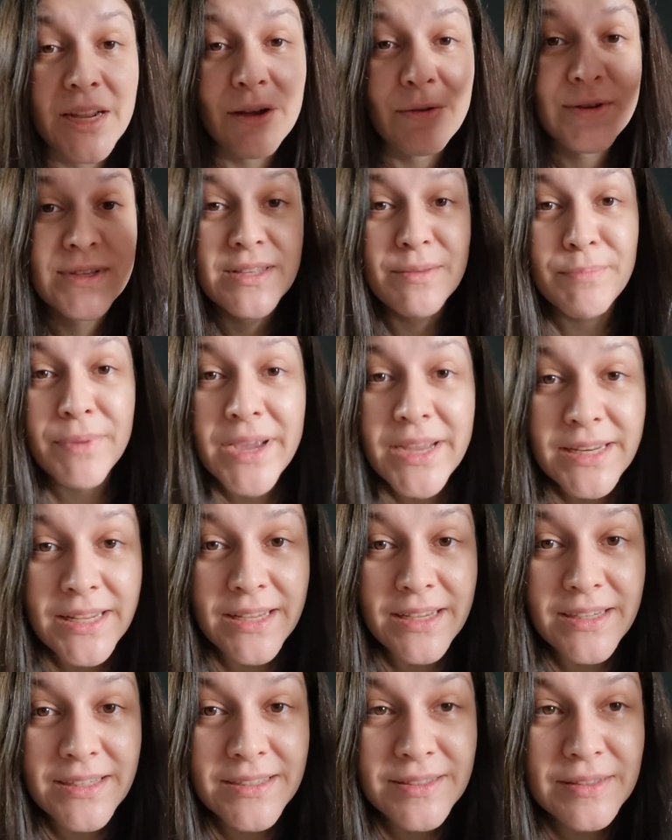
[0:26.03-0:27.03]
And I was
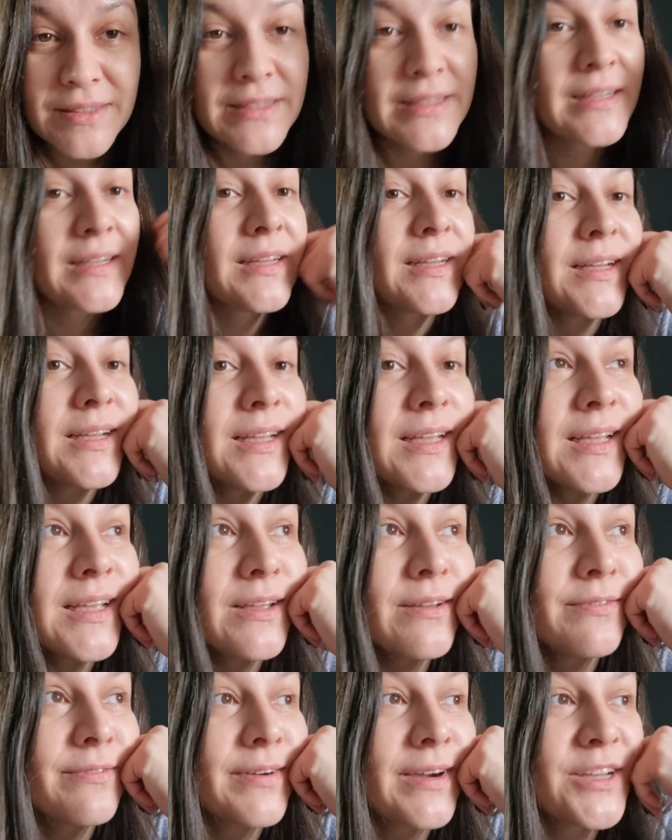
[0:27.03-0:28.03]
debating
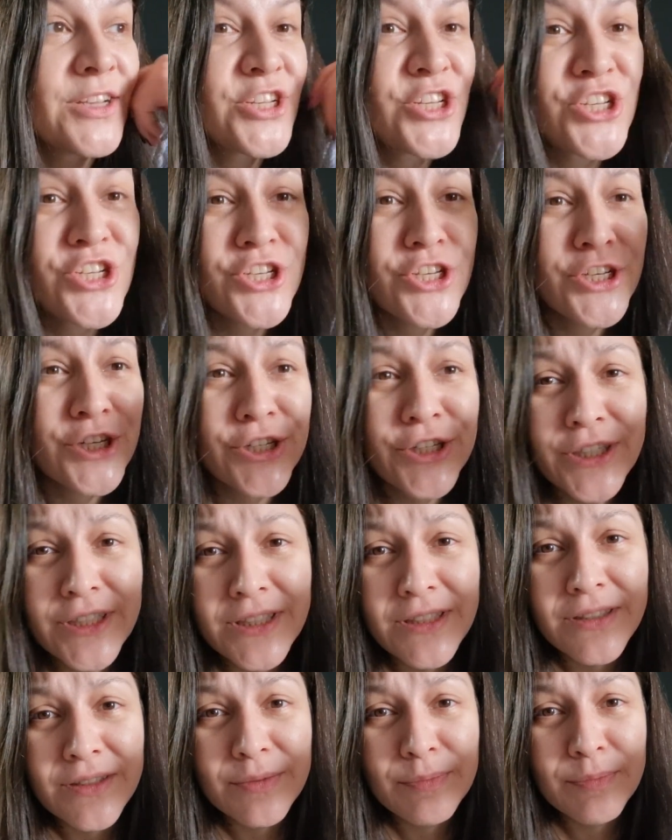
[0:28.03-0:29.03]
if I
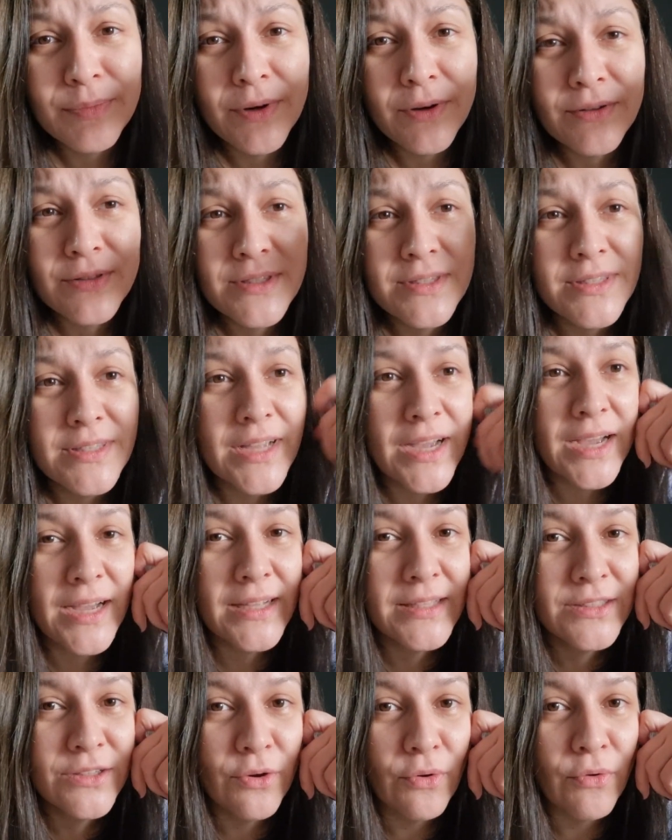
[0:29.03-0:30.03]
should post
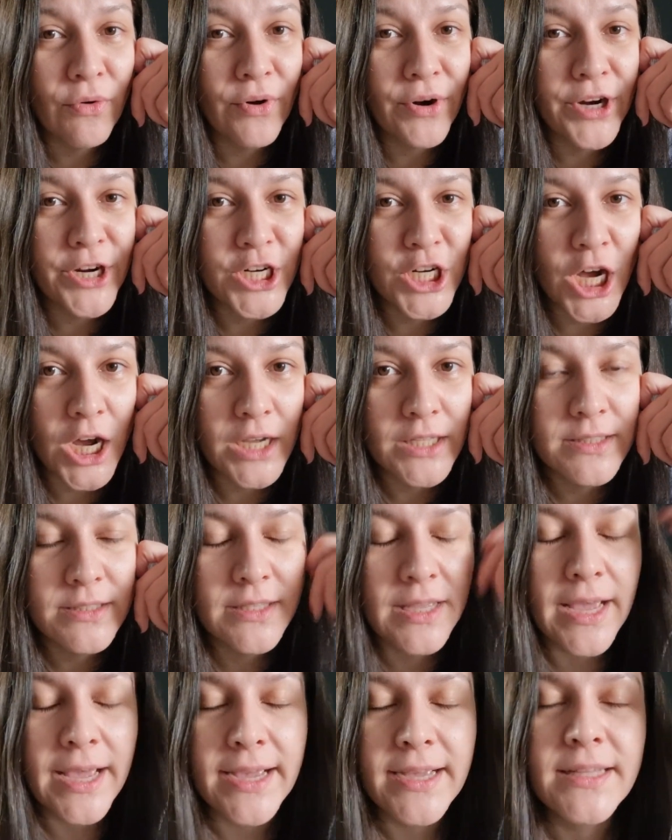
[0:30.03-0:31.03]
that or
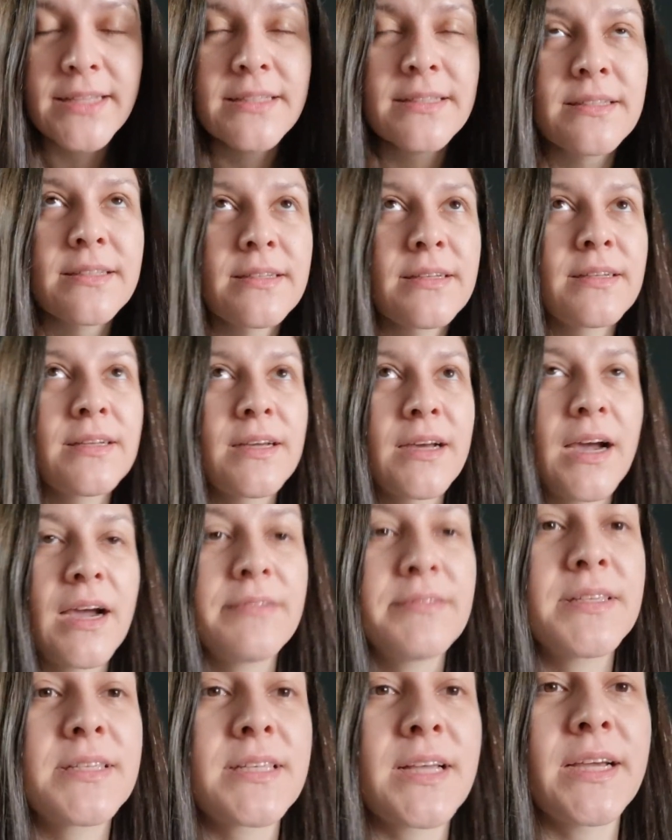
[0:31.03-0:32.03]
not, and
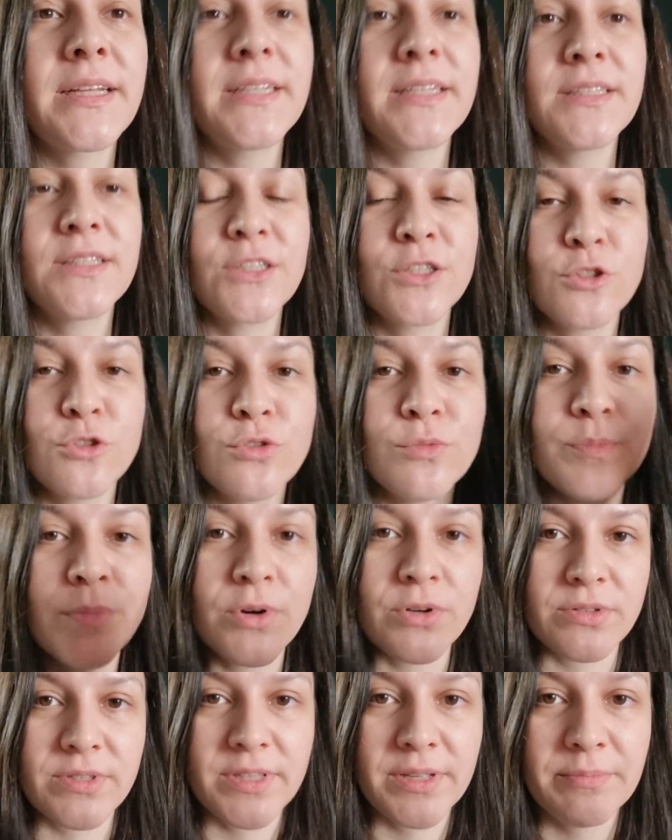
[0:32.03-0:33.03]
I decided to
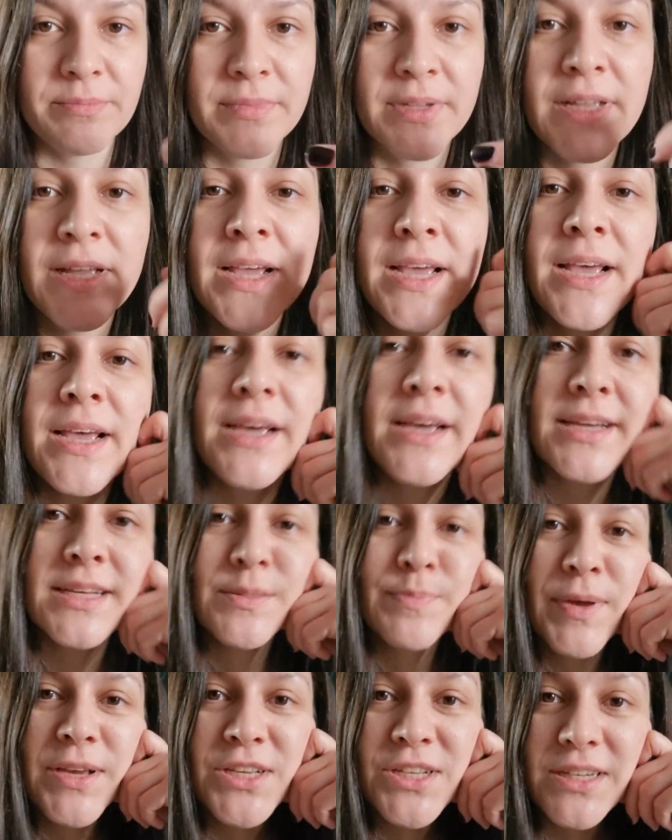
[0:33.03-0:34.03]
post them,
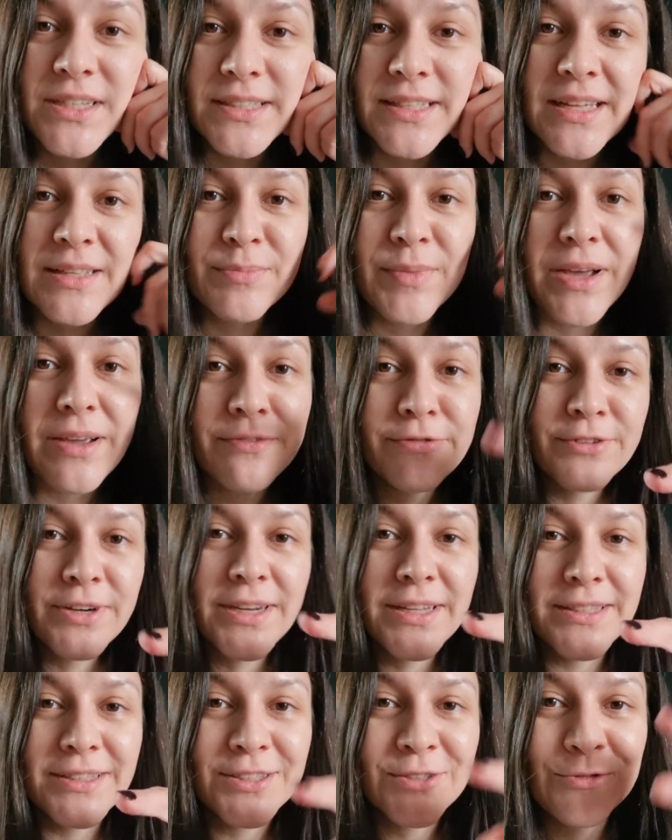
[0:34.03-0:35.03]
especially that my
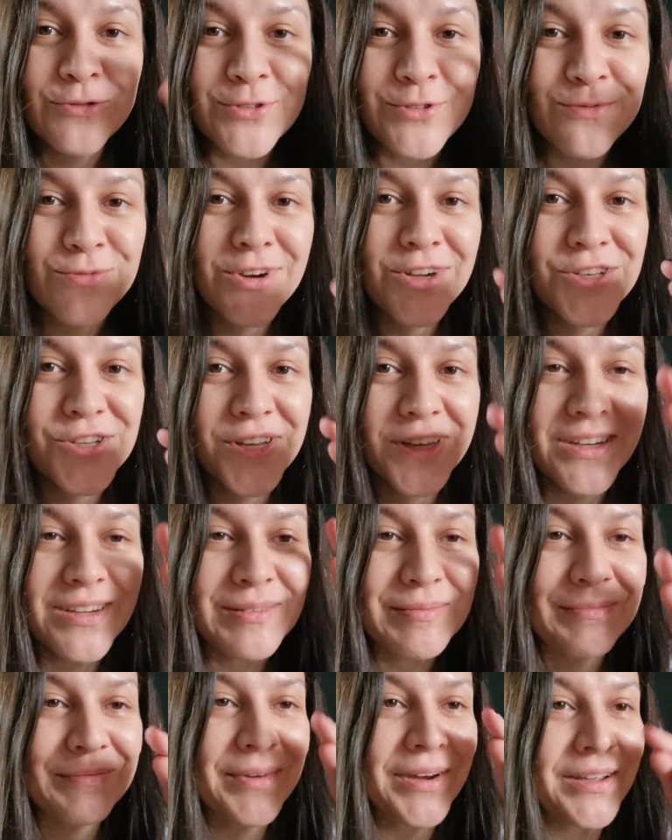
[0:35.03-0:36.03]
friend who's watching
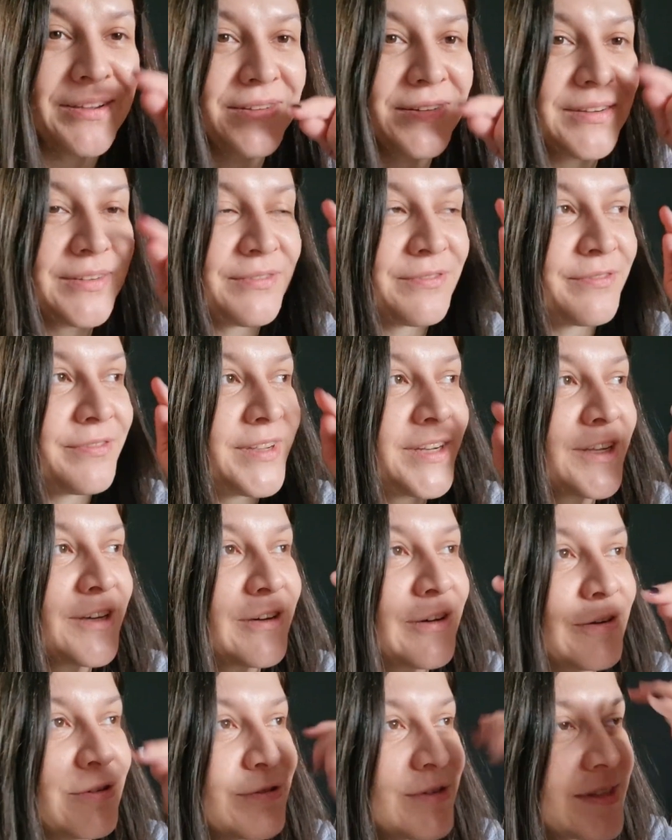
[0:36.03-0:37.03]
my
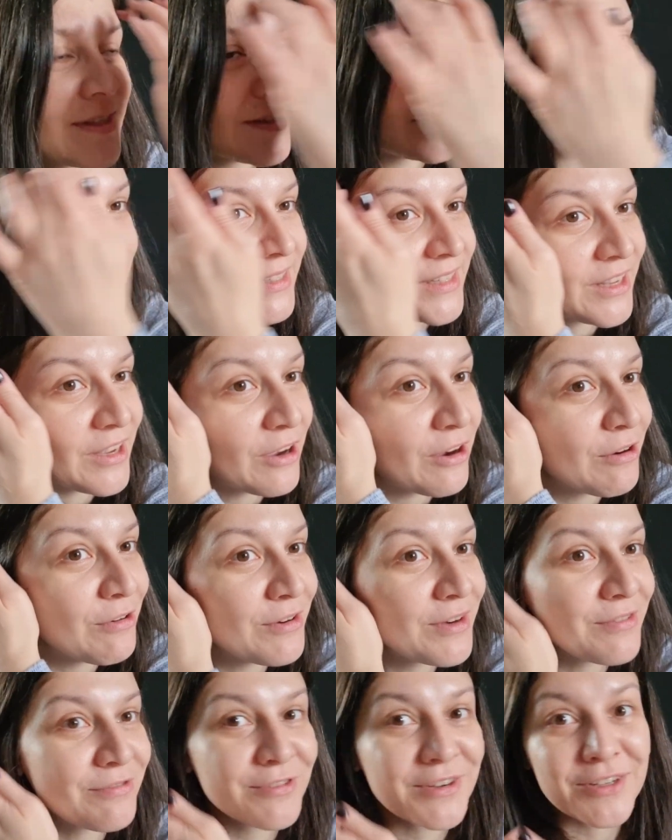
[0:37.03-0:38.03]
videos, the
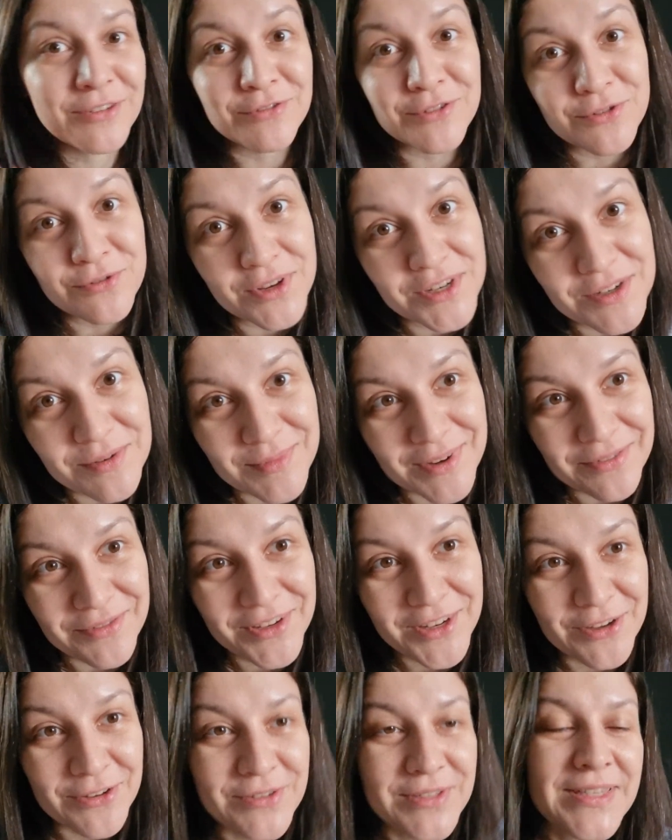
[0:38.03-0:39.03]
only friend who's watching my
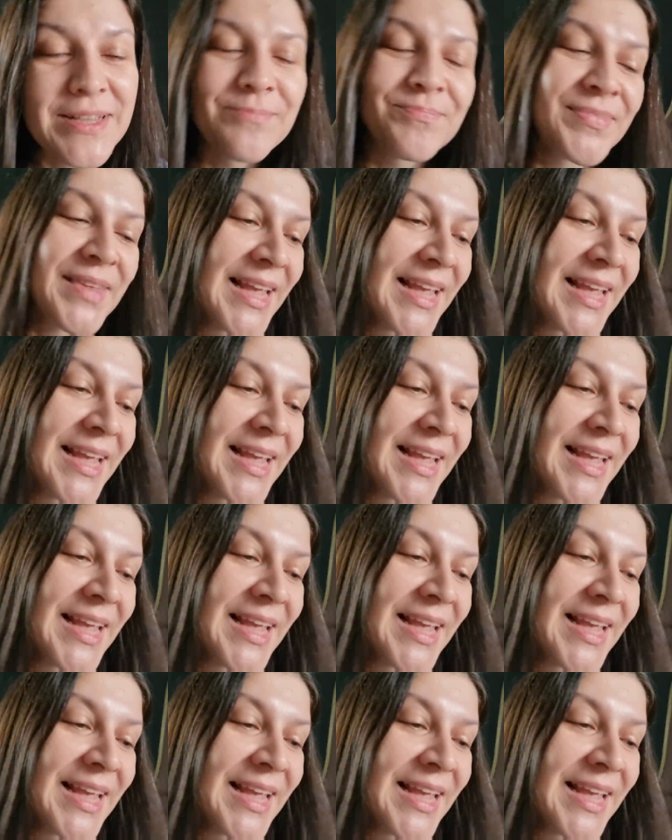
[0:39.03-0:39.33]
videos,